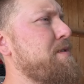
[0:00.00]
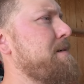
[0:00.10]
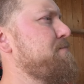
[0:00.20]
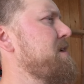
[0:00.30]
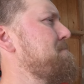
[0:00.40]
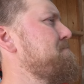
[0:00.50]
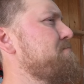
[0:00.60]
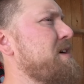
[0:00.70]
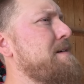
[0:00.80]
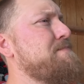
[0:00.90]

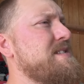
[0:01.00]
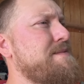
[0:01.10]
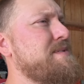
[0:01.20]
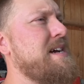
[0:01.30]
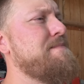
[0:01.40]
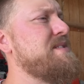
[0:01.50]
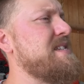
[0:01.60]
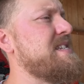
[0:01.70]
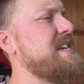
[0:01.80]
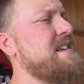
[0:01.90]
and sometimes
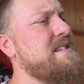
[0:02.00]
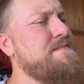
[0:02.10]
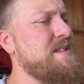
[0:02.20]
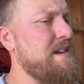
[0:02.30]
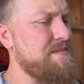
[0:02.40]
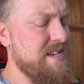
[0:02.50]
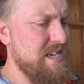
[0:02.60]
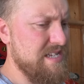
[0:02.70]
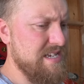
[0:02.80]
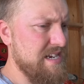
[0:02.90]
it sticks, sometimes it
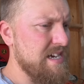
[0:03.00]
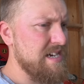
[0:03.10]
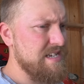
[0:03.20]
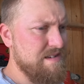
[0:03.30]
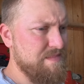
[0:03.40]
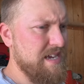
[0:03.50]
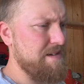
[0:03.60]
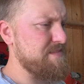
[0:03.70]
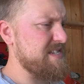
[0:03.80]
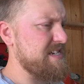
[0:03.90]
doesn't.
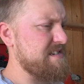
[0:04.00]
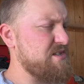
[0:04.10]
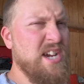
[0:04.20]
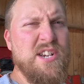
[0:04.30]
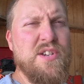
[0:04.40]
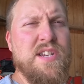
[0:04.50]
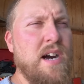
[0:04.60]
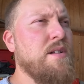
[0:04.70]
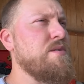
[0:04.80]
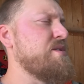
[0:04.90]
Sometimes it changes
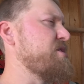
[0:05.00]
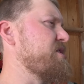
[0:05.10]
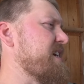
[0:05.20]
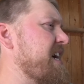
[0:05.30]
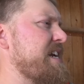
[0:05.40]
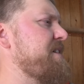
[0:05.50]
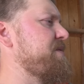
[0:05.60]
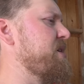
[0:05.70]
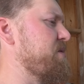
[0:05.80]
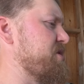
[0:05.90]
colors. You just kind of
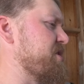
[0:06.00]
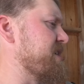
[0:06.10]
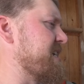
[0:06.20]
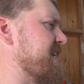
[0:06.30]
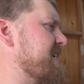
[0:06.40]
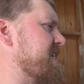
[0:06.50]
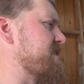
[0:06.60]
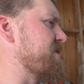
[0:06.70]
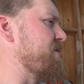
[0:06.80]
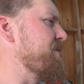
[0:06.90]
never know what you're gonna get.
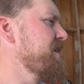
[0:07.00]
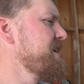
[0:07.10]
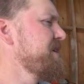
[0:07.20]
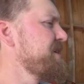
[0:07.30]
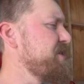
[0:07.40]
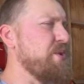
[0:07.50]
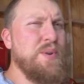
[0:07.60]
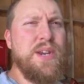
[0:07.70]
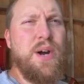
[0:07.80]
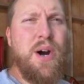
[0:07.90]
So
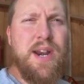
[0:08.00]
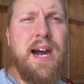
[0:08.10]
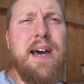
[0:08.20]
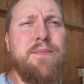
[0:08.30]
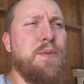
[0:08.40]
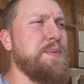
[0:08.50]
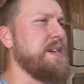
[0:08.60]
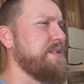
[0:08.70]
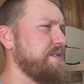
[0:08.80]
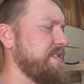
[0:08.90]
doing it on
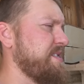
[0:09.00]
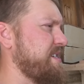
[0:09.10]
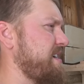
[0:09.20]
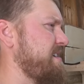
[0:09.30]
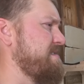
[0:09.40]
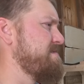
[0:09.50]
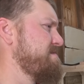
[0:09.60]
automobiles is kind